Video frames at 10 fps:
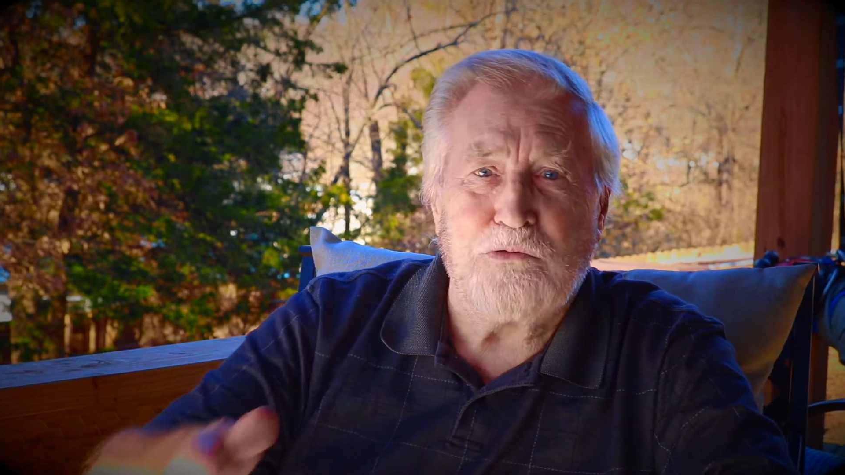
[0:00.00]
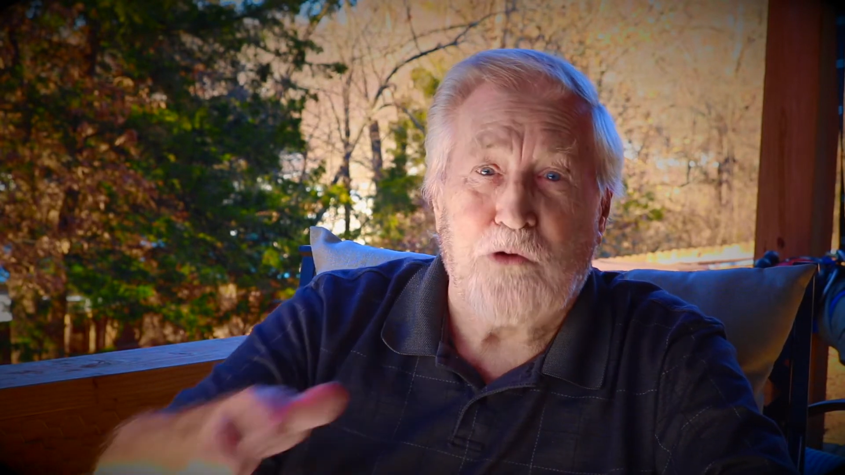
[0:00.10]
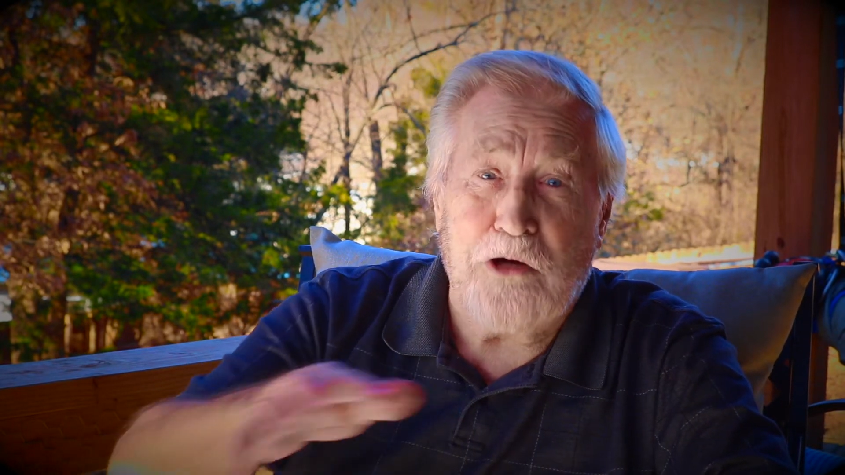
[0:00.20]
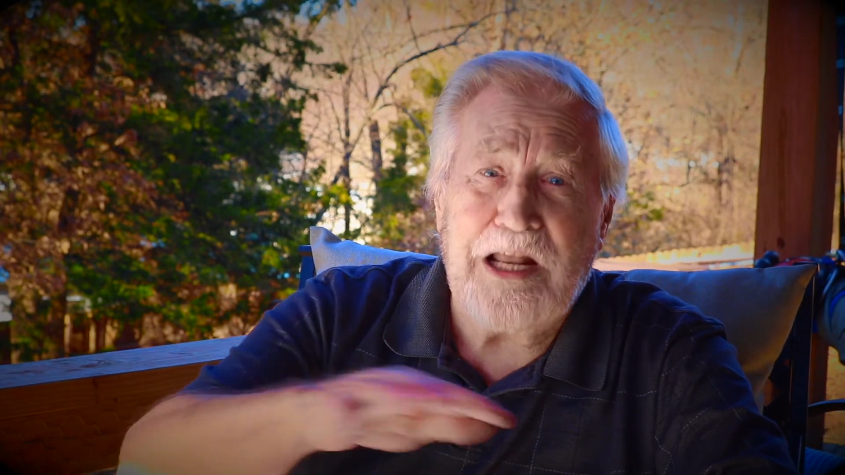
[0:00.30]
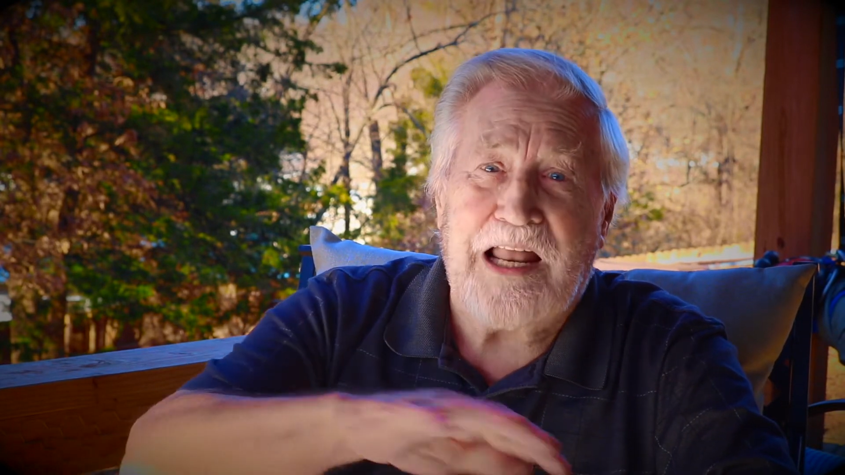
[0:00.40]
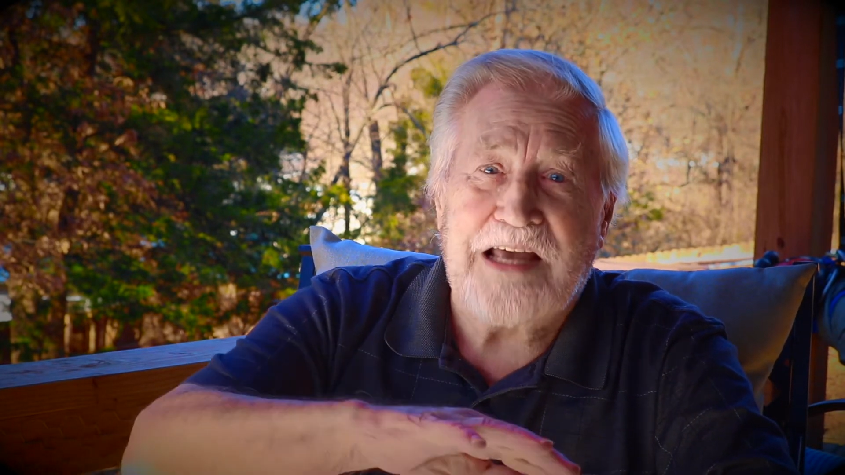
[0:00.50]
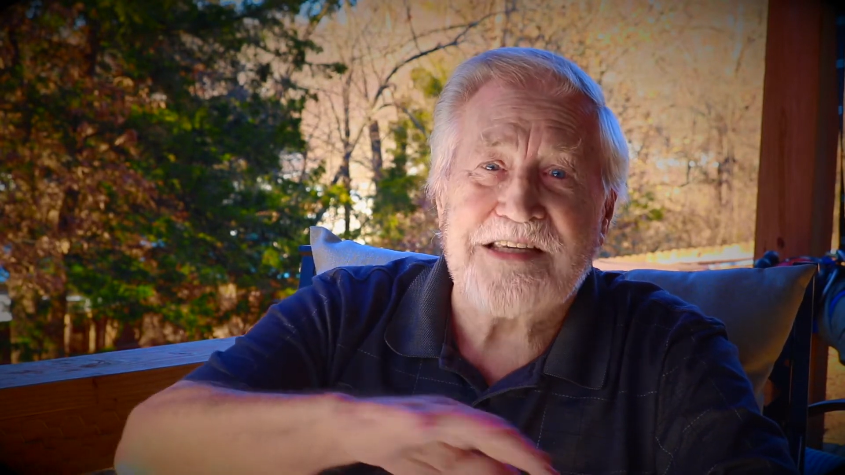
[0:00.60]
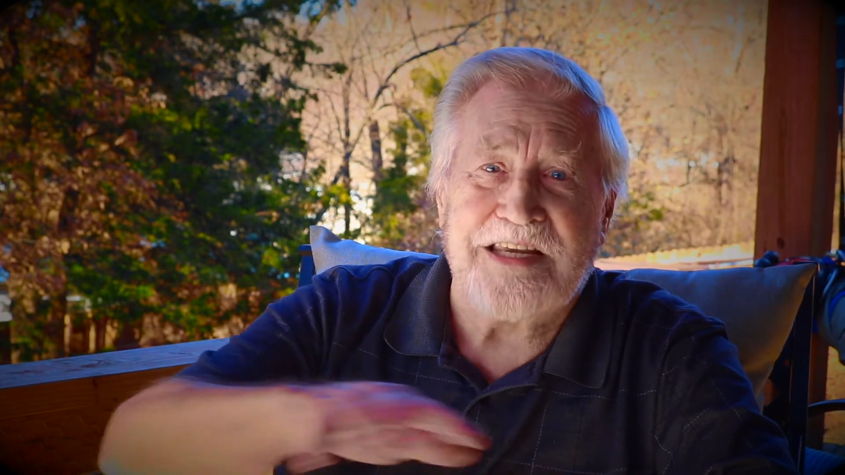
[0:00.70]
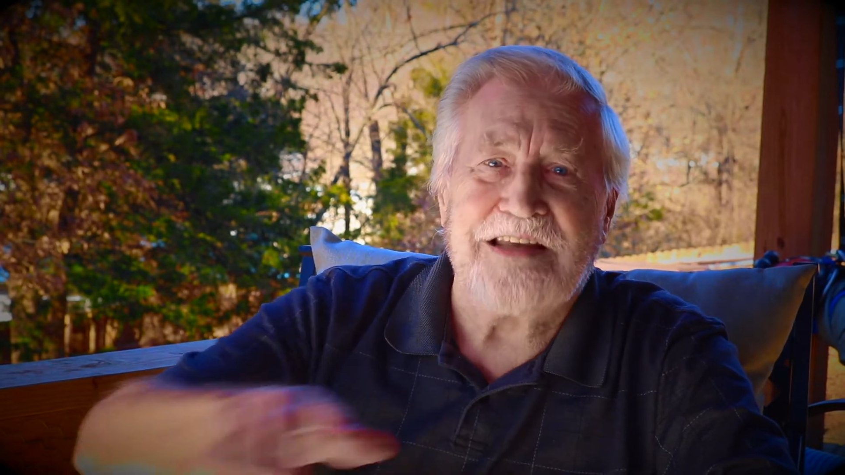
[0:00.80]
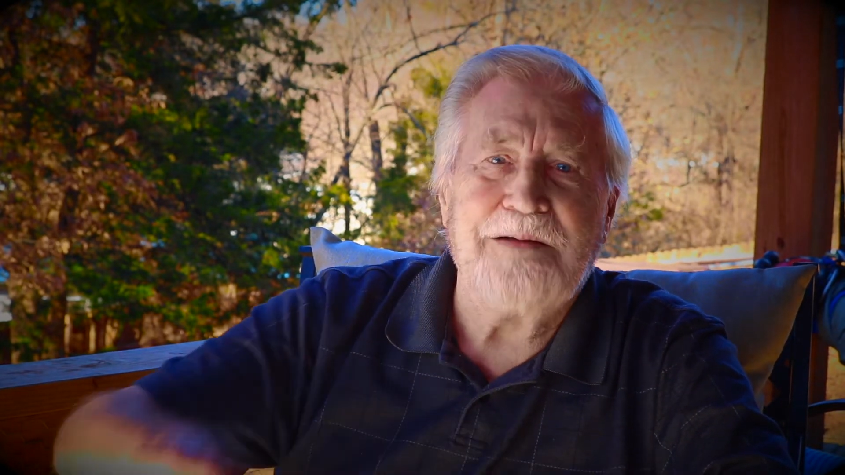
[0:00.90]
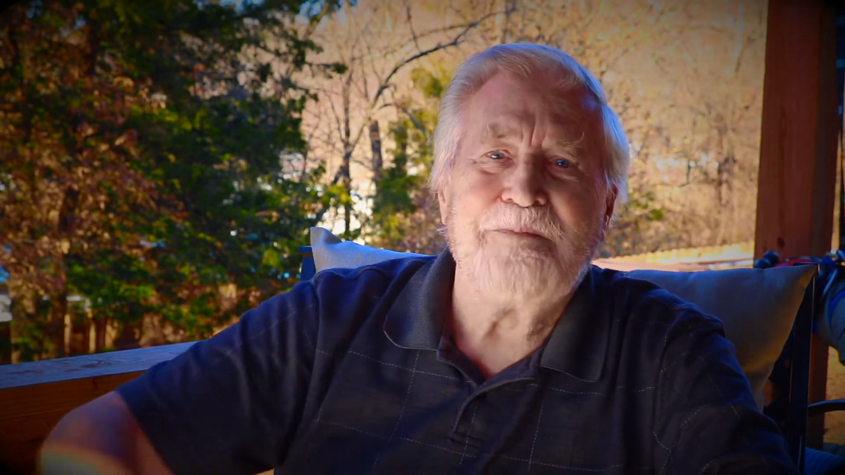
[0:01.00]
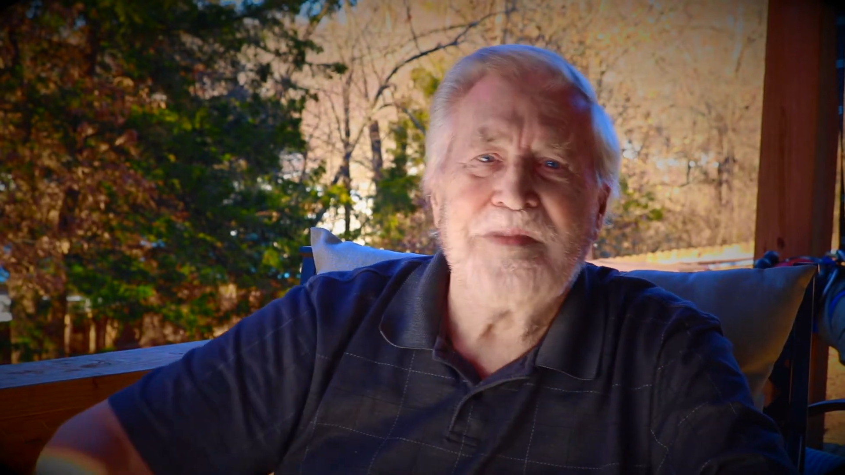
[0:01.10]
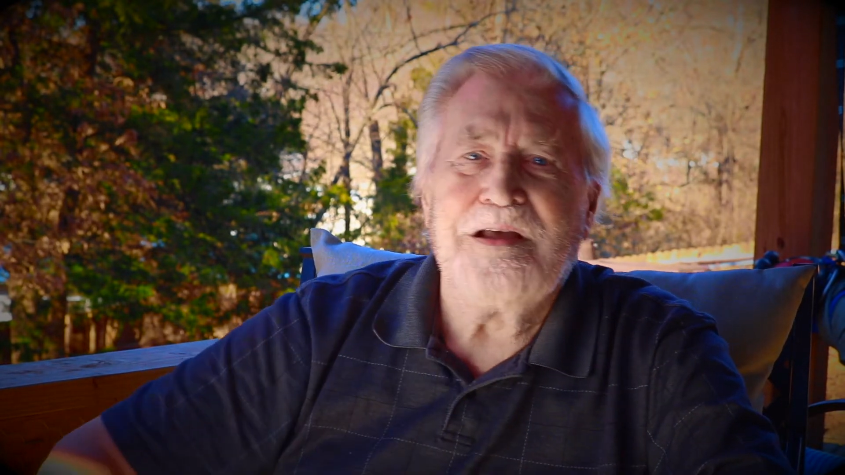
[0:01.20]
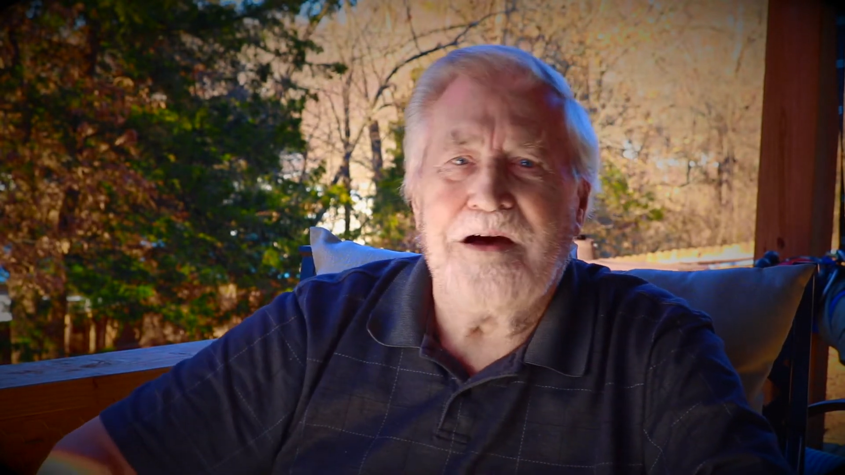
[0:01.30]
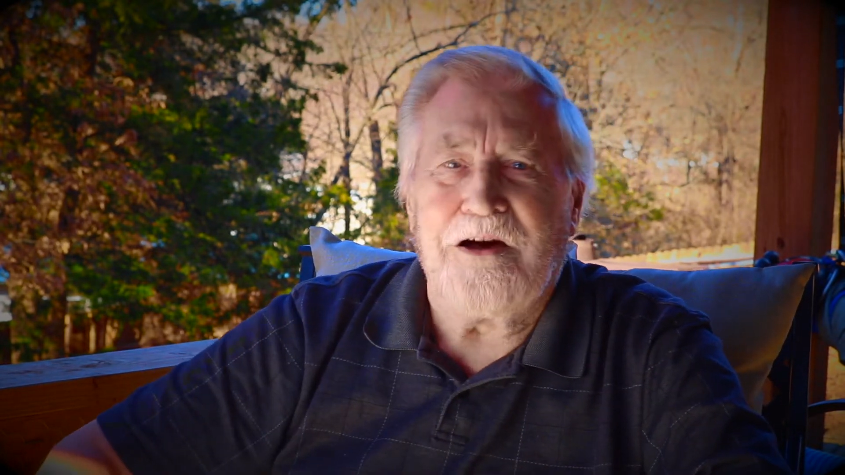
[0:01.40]
royal icing
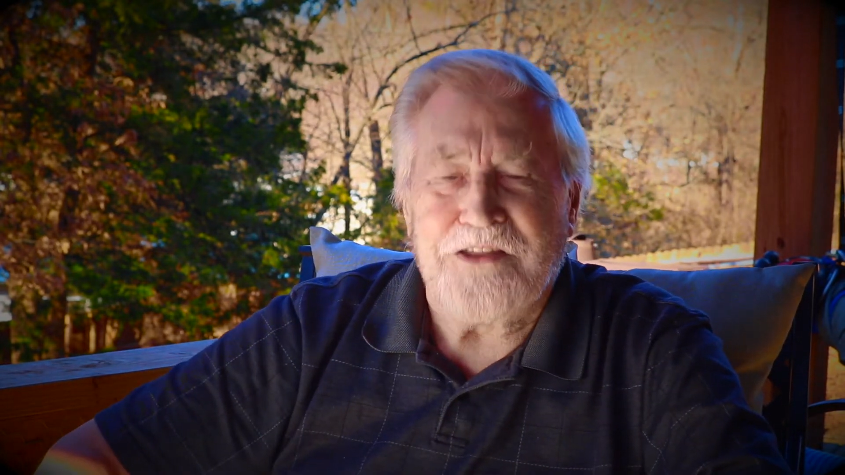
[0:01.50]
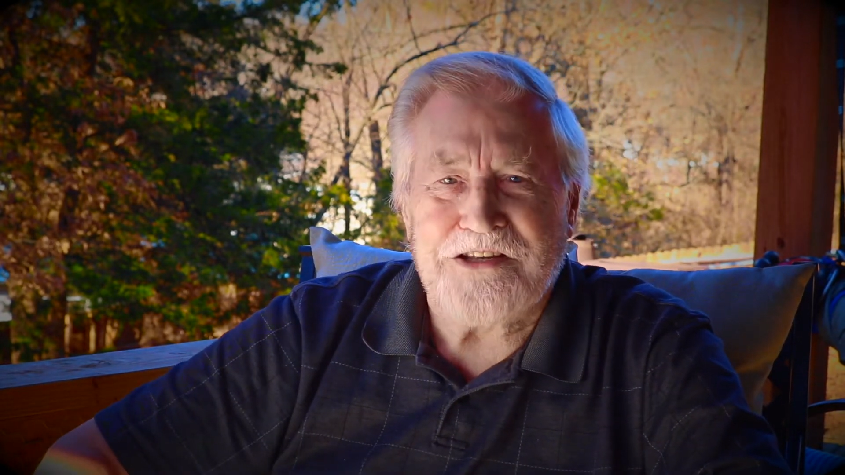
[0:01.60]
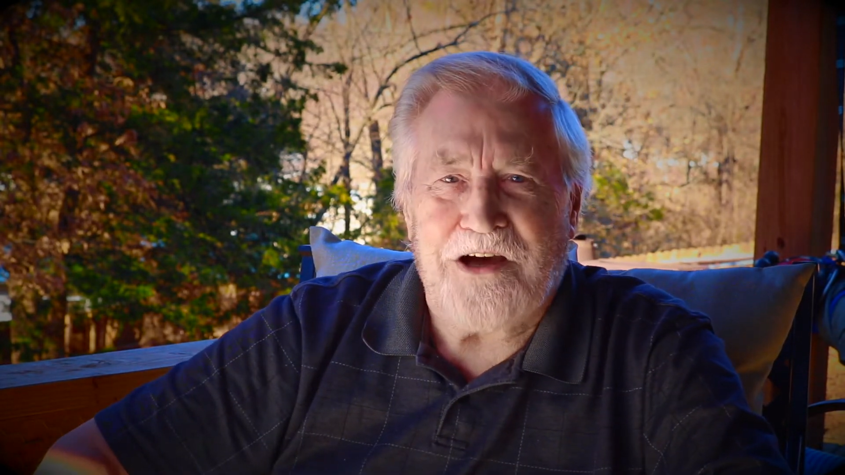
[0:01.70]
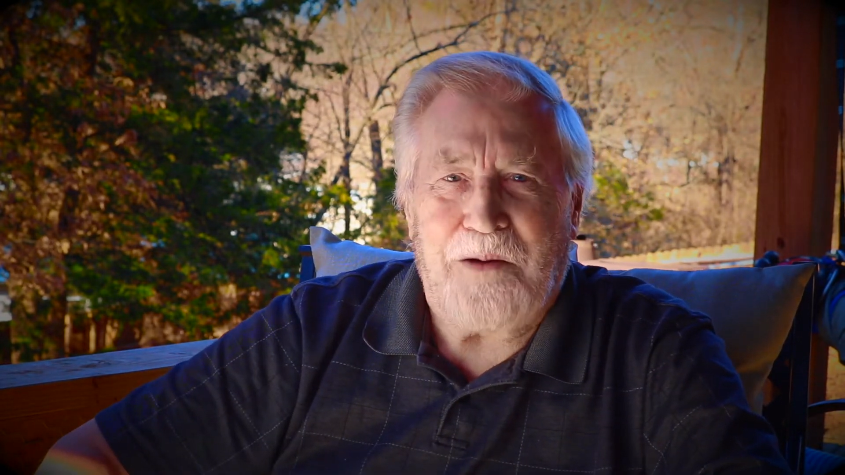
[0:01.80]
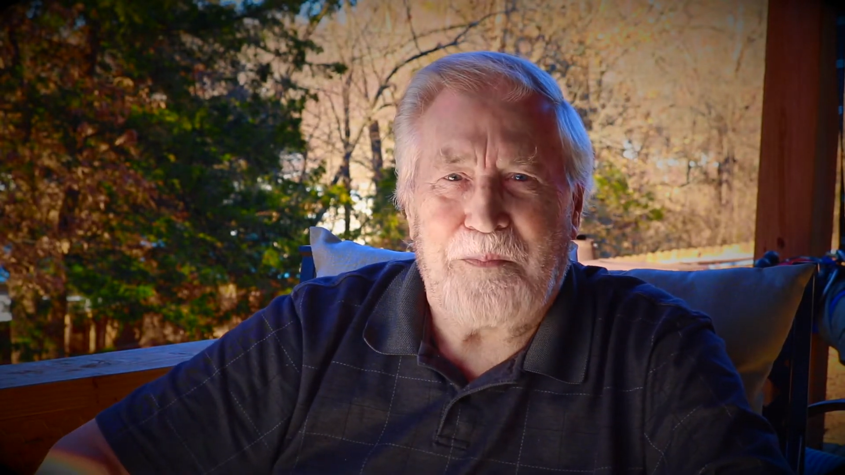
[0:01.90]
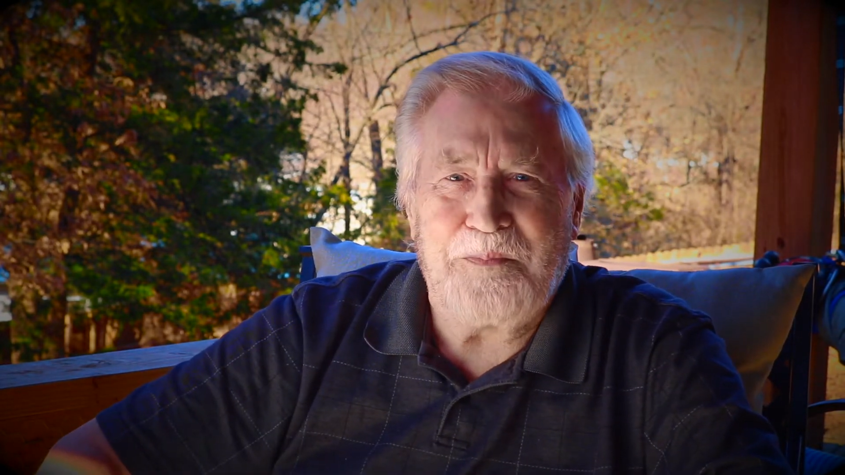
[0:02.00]
on the top.